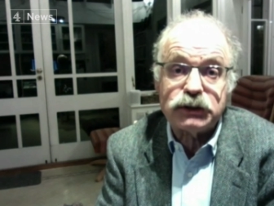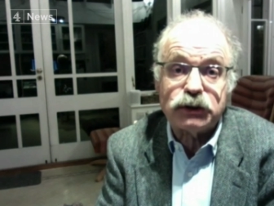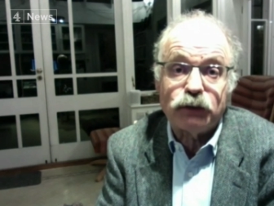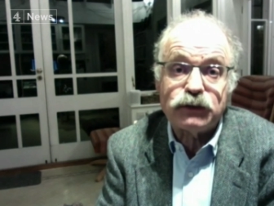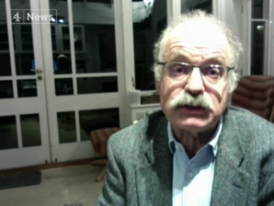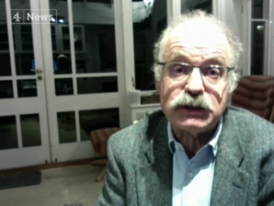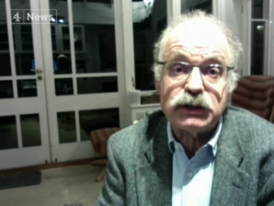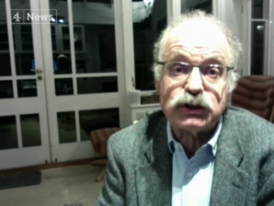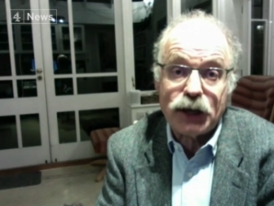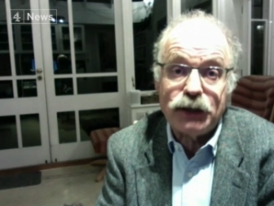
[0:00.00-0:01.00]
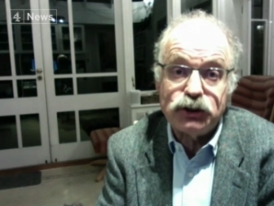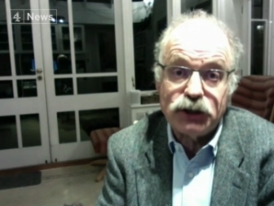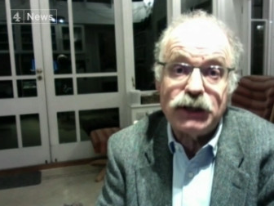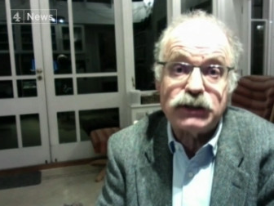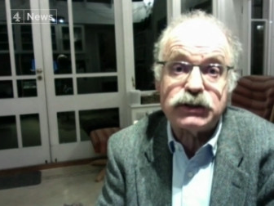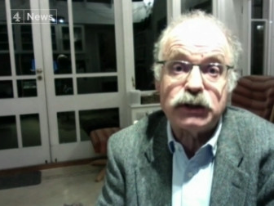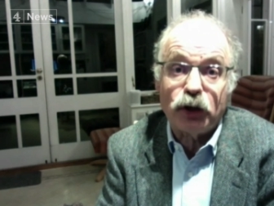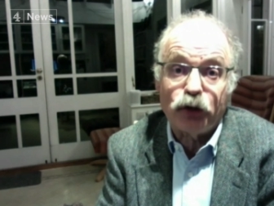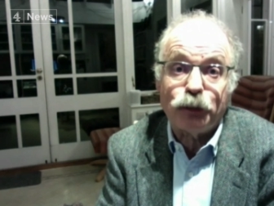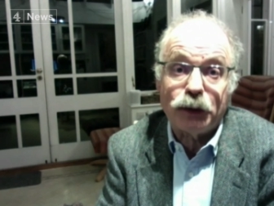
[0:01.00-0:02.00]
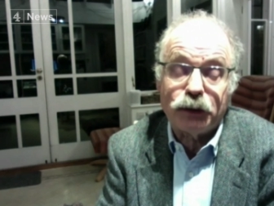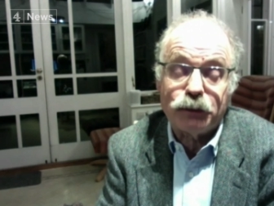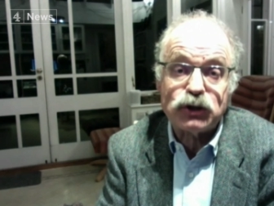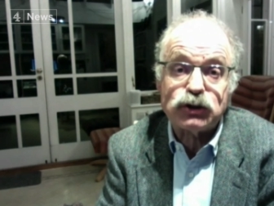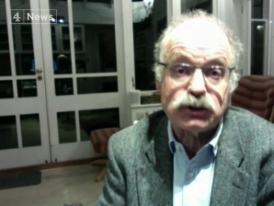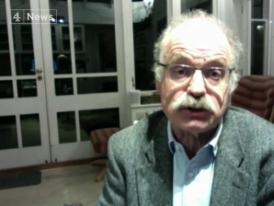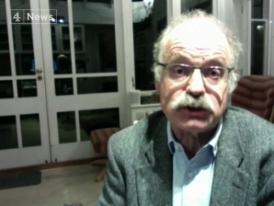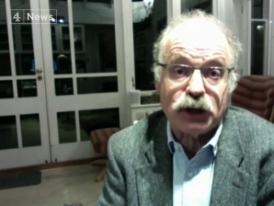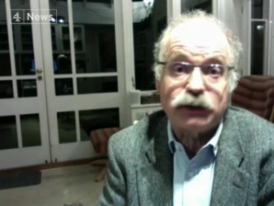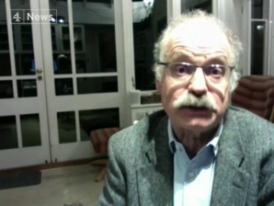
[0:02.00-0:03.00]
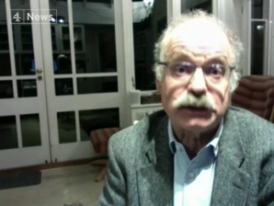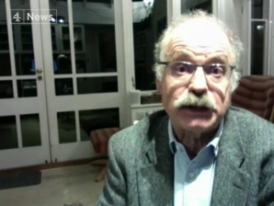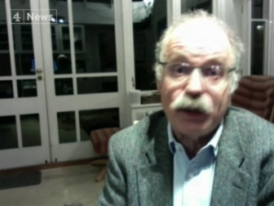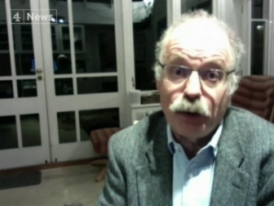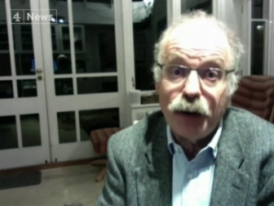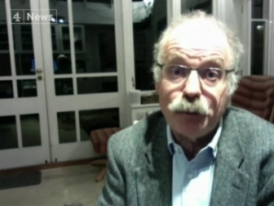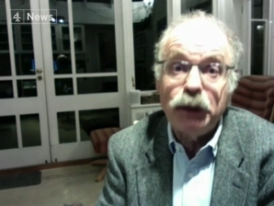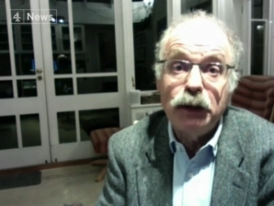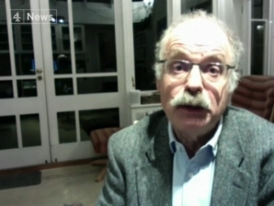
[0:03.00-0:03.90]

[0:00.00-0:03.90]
And obviously, the challenge is that hospital admissions are starting to go up,